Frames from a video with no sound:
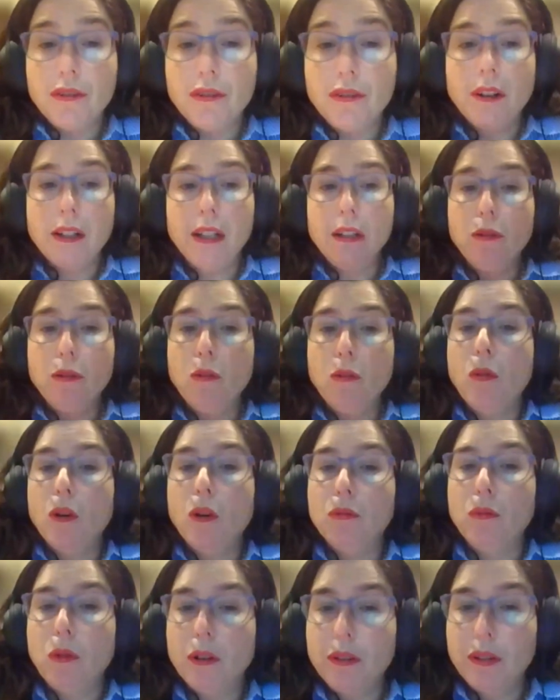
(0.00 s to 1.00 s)
contrary to
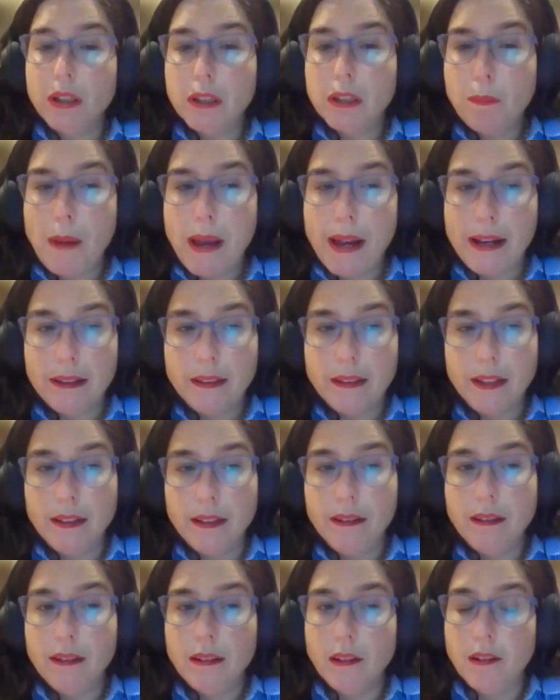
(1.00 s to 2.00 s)
what was
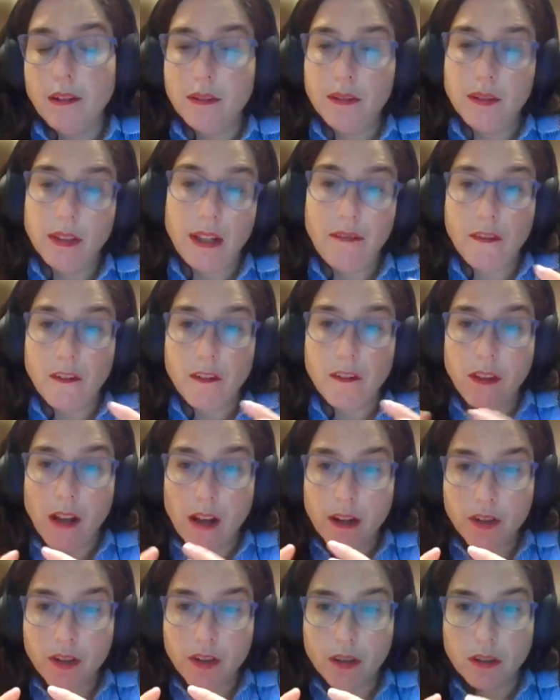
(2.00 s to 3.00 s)
expected, the
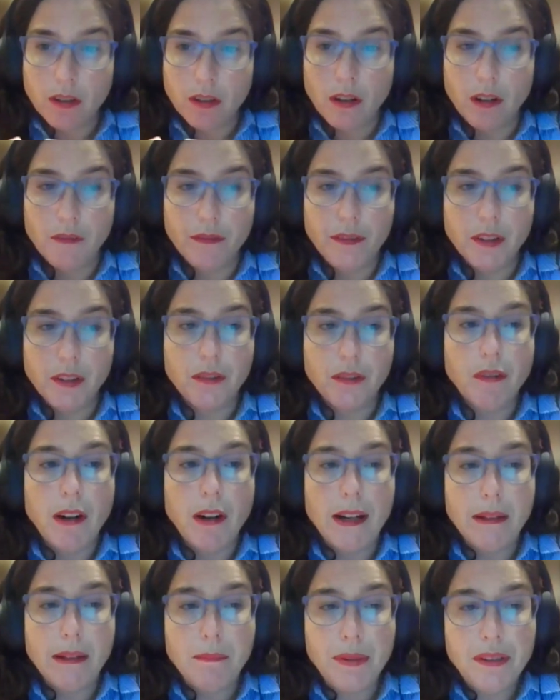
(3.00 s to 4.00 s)
reduction of the
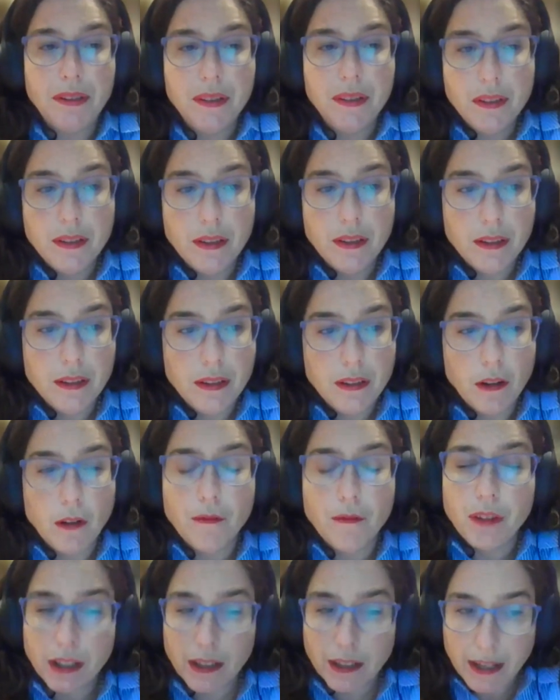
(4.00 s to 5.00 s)
crimes,
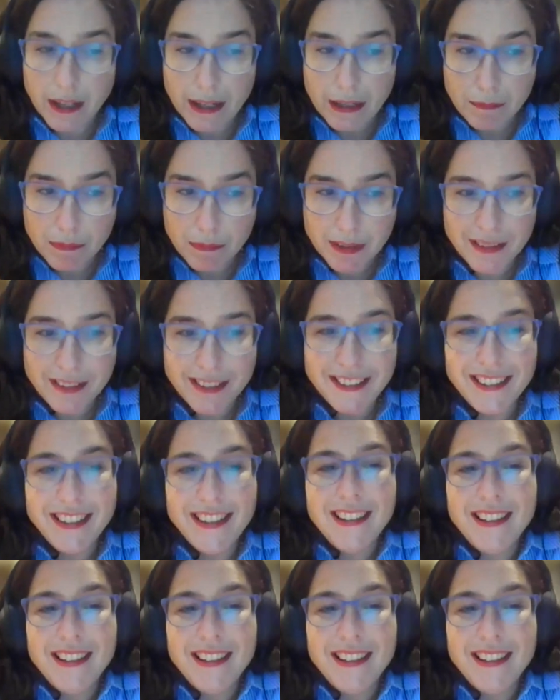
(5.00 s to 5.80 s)
of the claims,